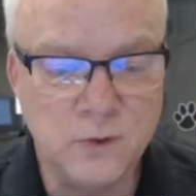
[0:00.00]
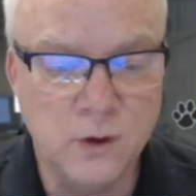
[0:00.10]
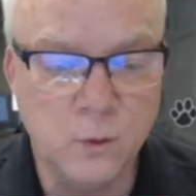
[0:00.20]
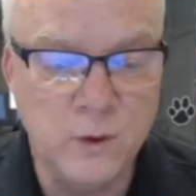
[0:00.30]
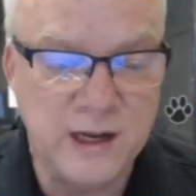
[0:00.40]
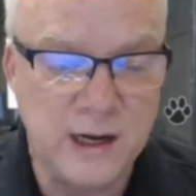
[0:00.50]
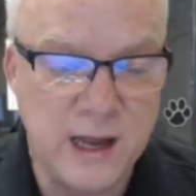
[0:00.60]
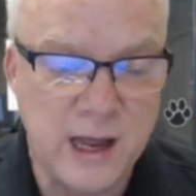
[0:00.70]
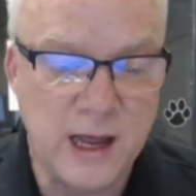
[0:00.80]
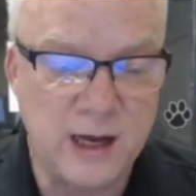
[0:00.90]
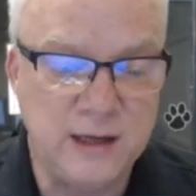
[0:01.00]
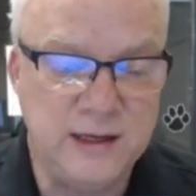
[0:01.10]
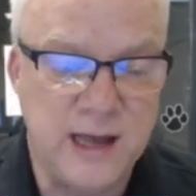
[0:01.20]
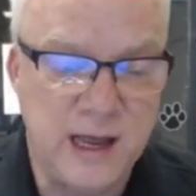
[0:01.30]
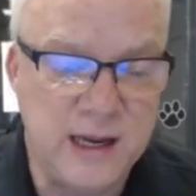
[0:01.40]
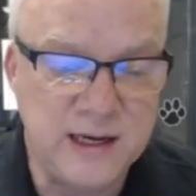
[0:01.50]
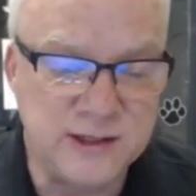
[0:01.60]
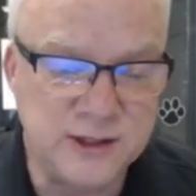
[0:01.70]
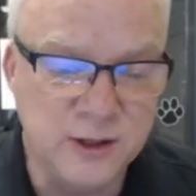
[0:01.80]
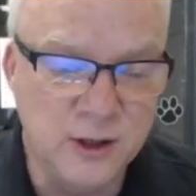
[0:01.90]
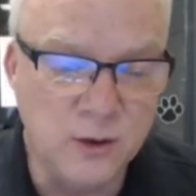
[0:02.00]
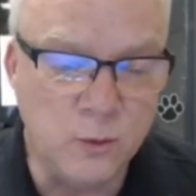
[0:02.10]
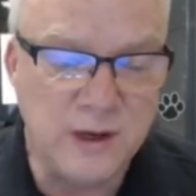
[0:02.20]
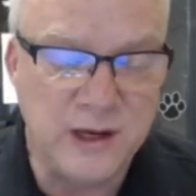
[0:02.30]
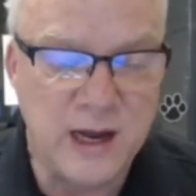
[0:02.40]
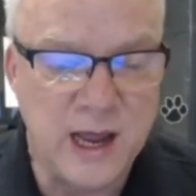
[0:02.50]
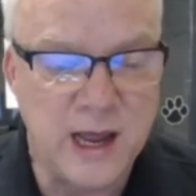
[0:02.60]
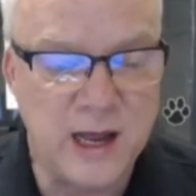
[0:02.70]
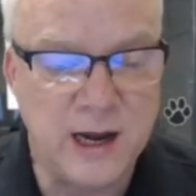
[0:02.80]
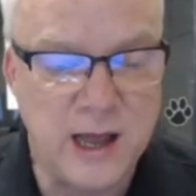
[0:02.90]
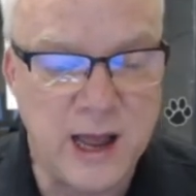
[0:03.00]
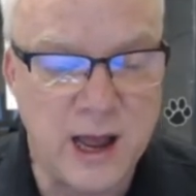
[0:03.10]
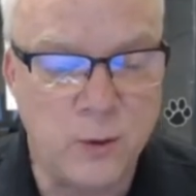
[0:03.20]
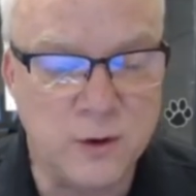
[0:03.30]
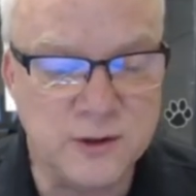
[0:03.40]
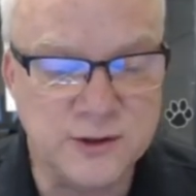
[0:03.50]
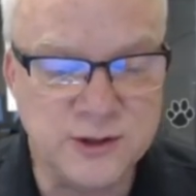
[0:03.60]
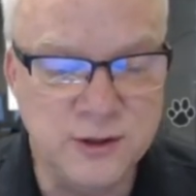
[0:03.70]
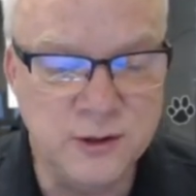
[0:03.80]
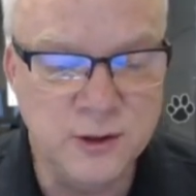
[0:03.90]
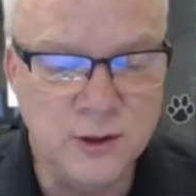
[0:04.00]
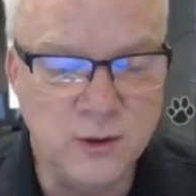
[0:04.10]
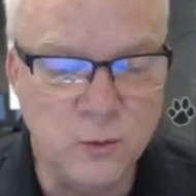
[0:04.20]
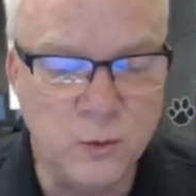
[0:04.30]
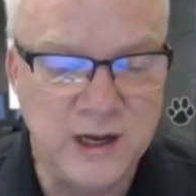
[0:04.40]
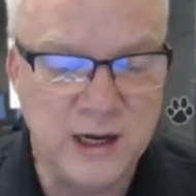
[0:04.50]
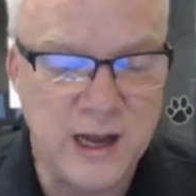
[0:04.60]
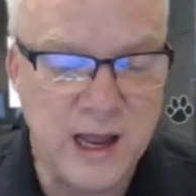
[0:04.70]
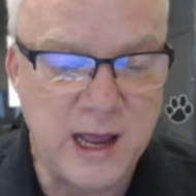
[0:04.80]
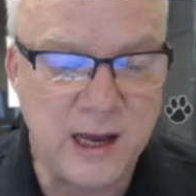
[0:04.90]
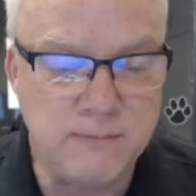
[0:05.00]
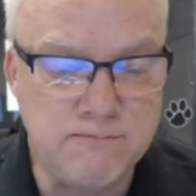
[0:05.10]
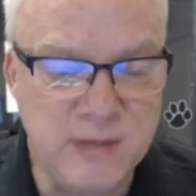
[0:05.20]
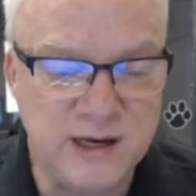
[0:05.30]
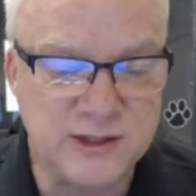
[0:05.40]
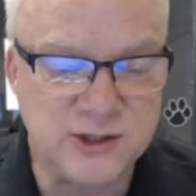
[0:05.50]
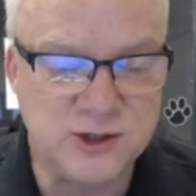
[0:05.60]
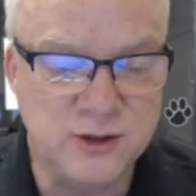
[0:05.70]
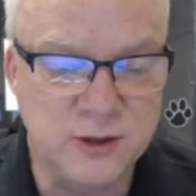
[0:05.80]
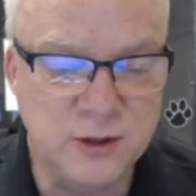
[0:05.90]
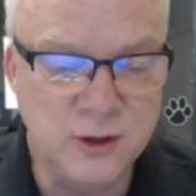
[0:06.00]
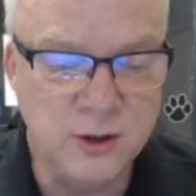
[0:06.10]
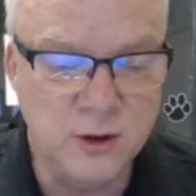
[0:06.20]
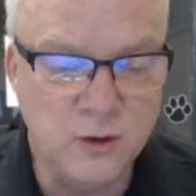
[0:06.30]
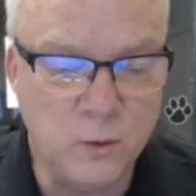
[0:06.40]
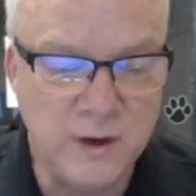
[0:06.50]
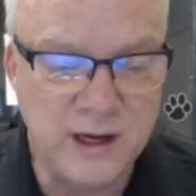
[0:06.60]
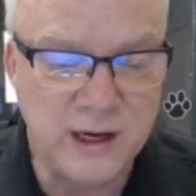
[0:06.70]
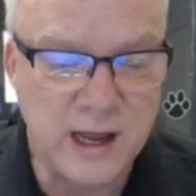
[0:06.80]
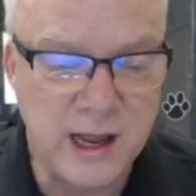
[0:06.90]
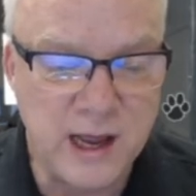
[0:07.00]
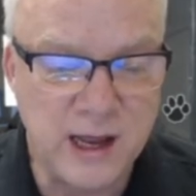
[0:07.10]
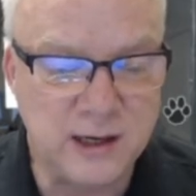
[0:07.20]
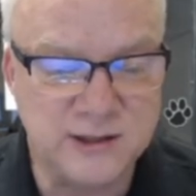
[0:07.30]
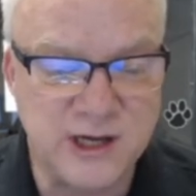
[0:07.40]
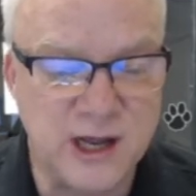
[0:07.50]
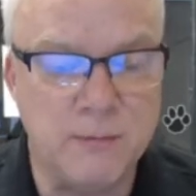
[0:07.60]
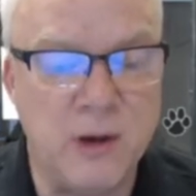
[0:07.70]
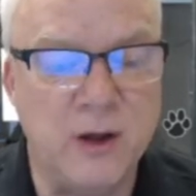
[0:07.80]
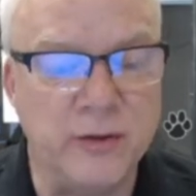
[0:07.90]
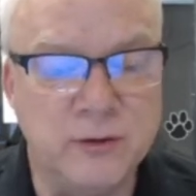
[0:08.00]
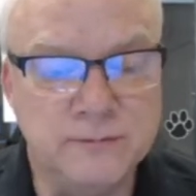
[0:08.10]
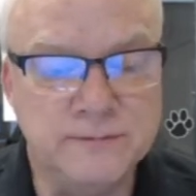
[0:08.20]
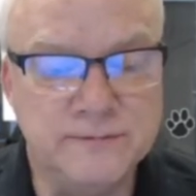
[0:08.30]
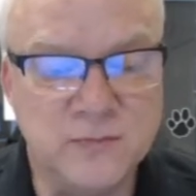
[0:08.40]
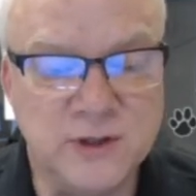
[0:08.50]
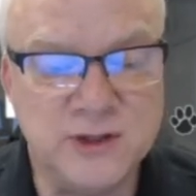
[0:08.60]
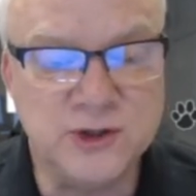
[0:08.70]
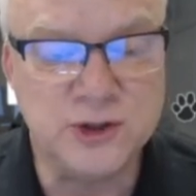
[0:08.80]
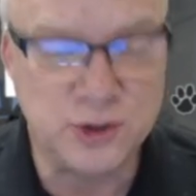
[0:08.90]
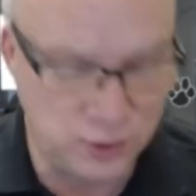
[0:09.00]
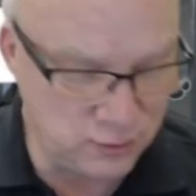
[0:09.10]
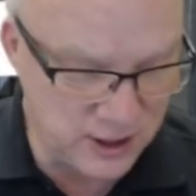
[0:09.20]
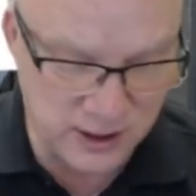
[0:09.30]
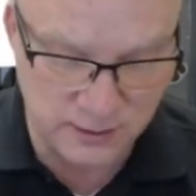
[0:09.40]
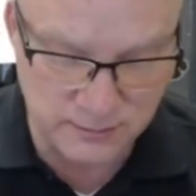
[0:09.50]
we can add days, we can add hours, we can add minutes, we can add, let's add a month. Let's just do that.